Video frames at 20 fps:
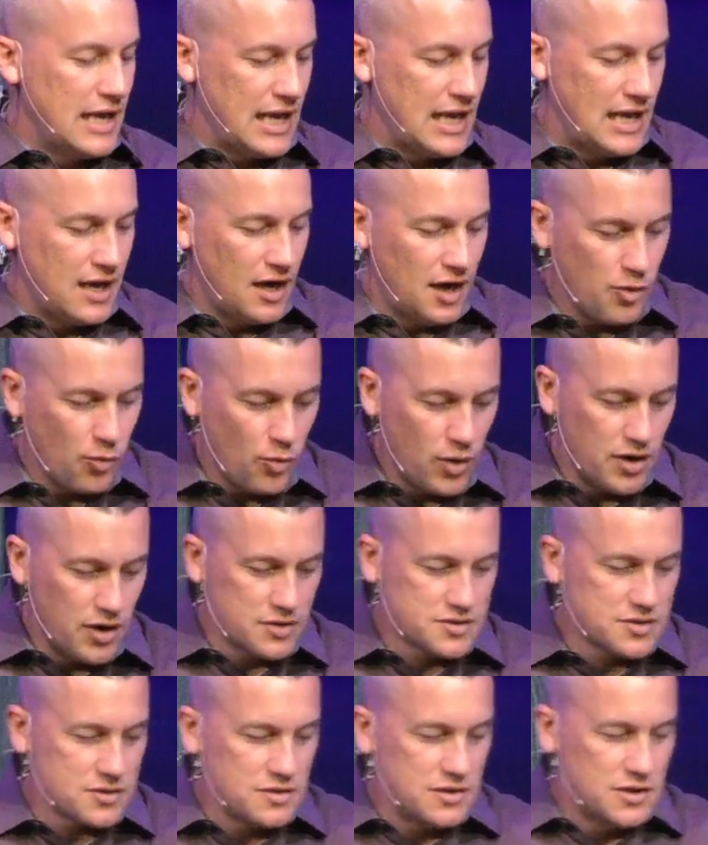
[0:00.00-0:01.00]
In other
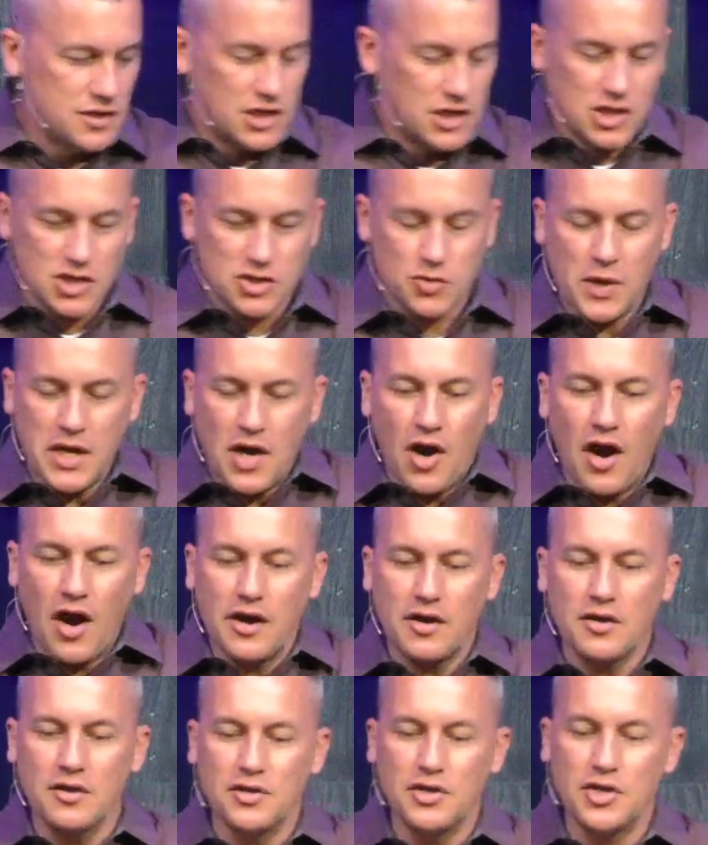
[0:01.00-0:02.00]
words,
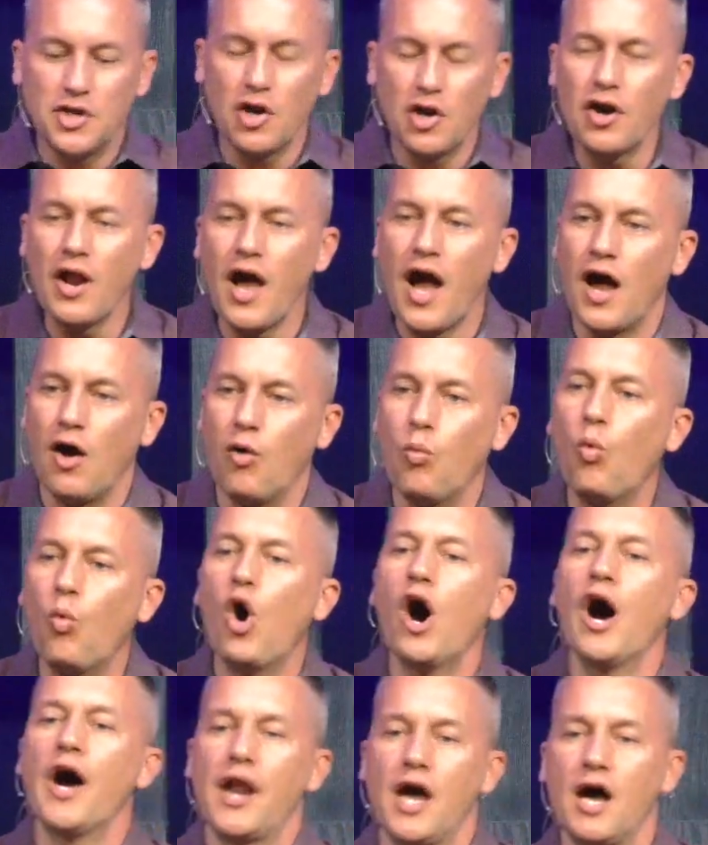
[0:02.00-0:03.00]
sweetheart, you're not
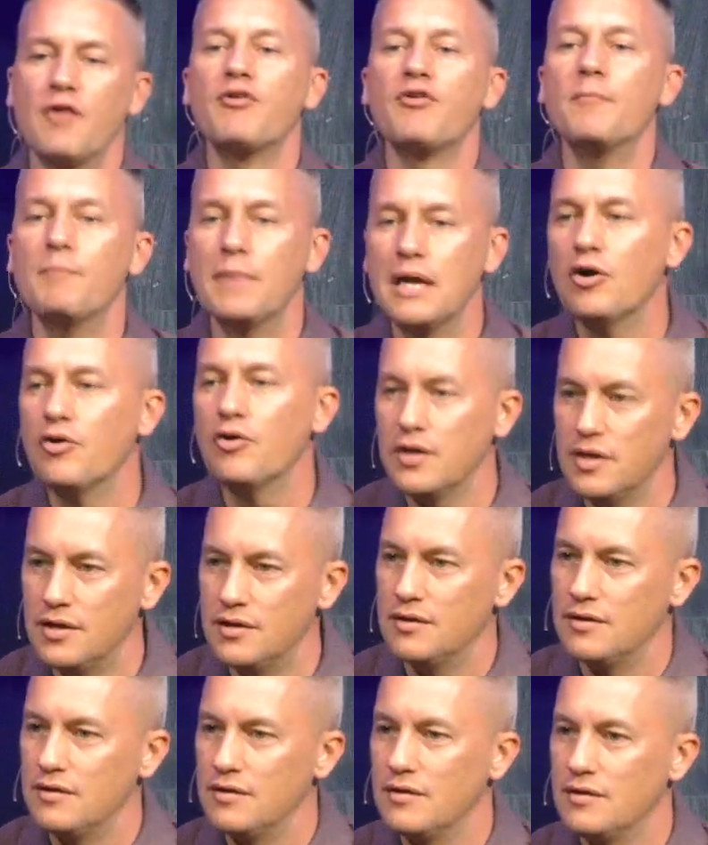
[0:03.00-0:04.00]
one of a
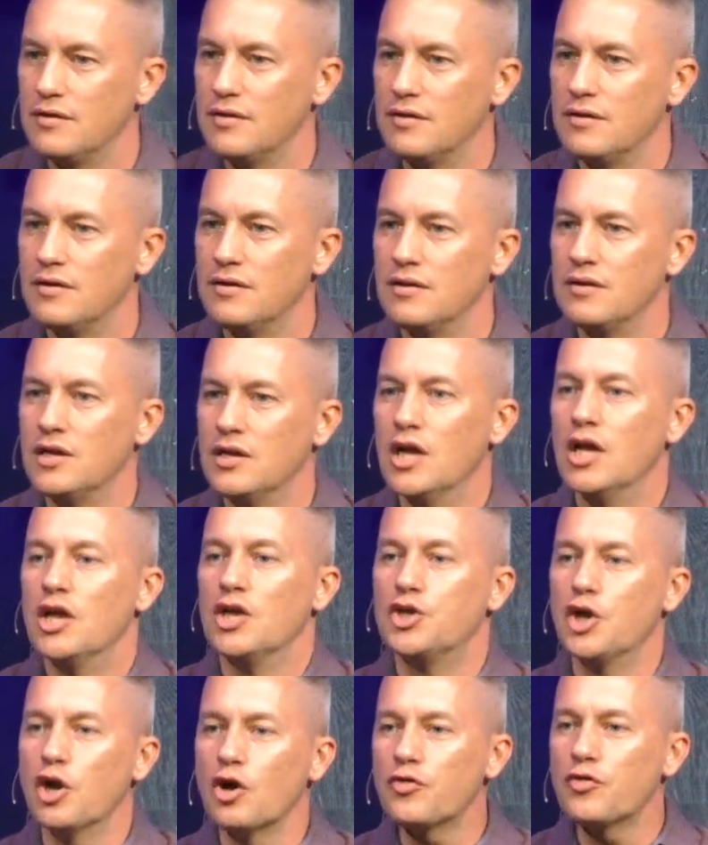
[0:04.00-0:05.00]
million.
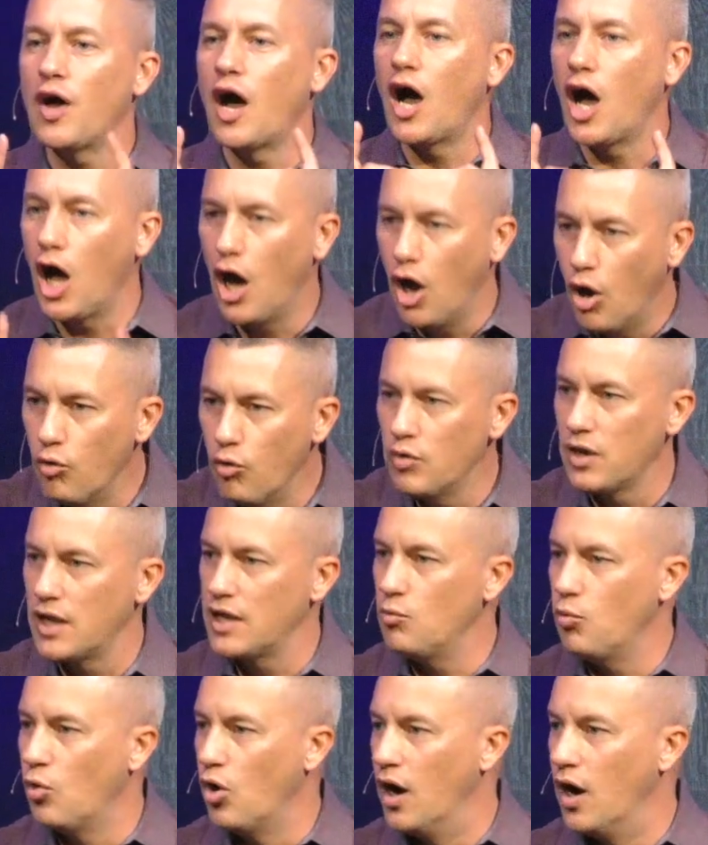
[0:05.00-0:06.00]
You're the only
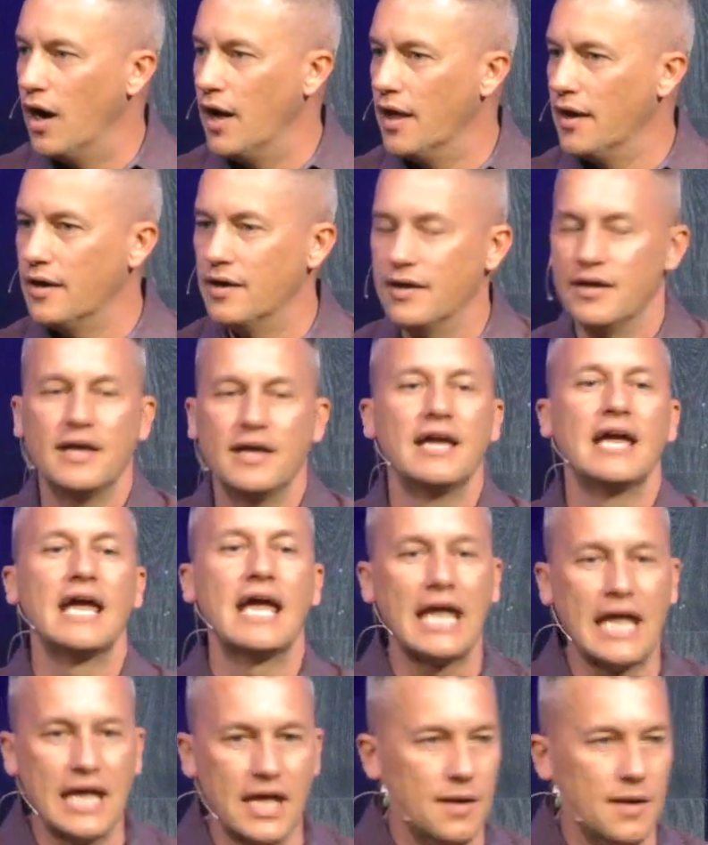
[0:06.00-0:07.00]
one
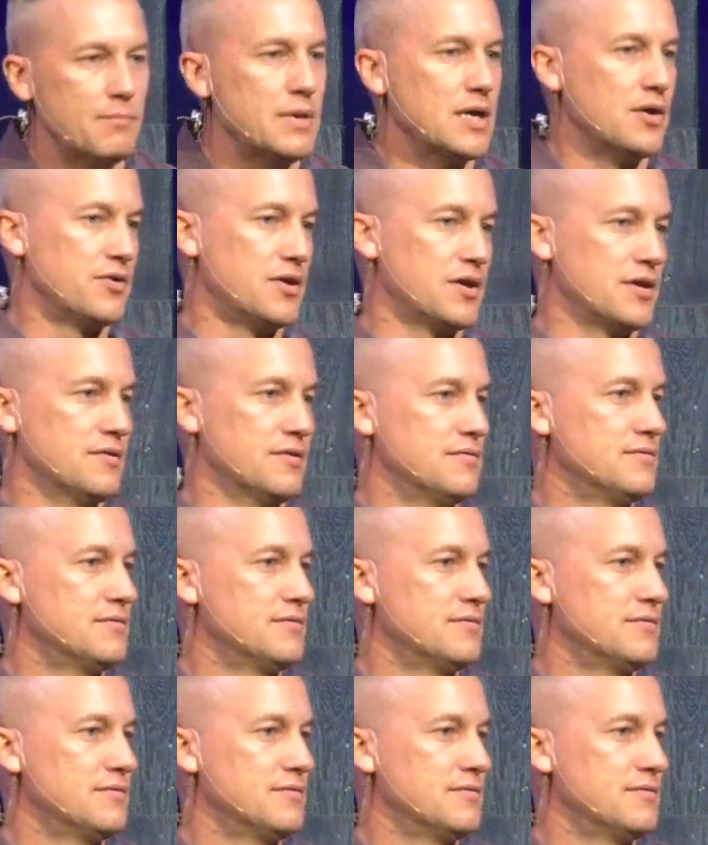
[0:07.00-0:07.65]
in a million.